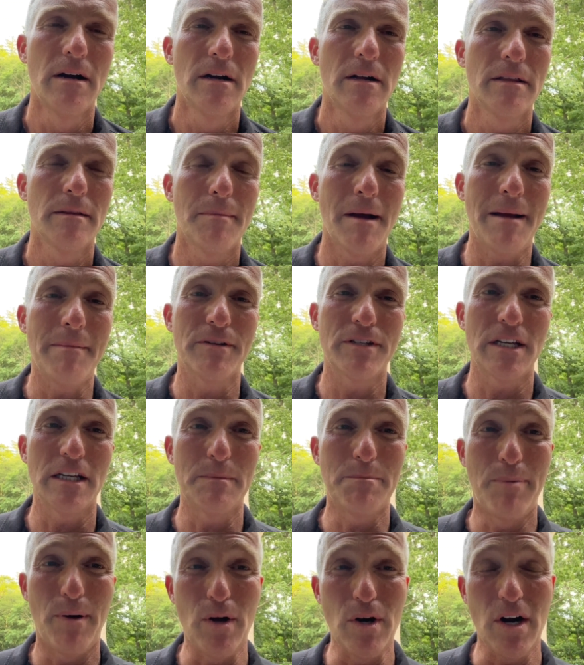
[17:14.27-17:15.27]
The Bible says,
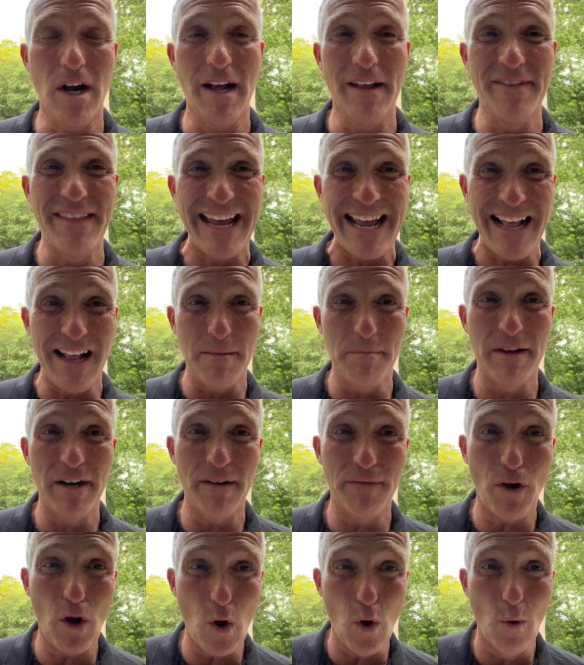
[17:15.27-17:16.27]
put on the helmet
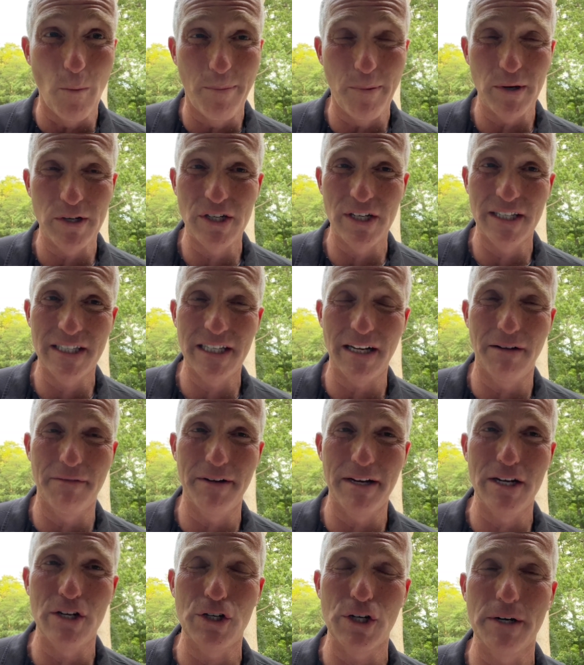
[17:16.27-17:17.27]
of hope, which is
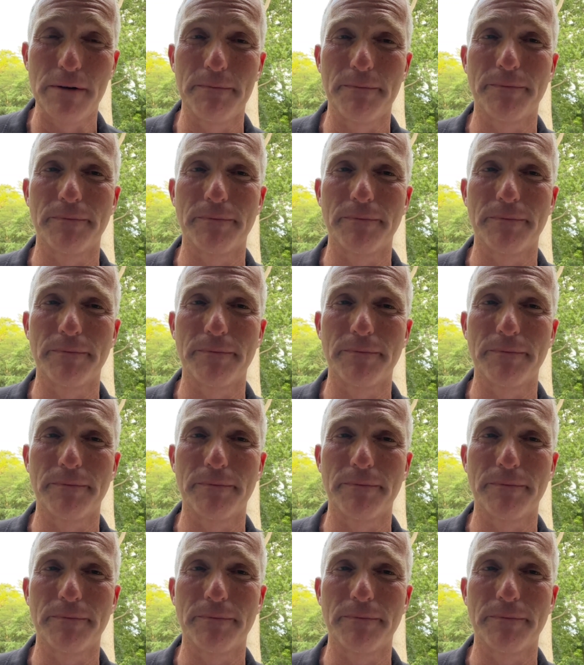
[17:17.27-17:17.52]
salvation.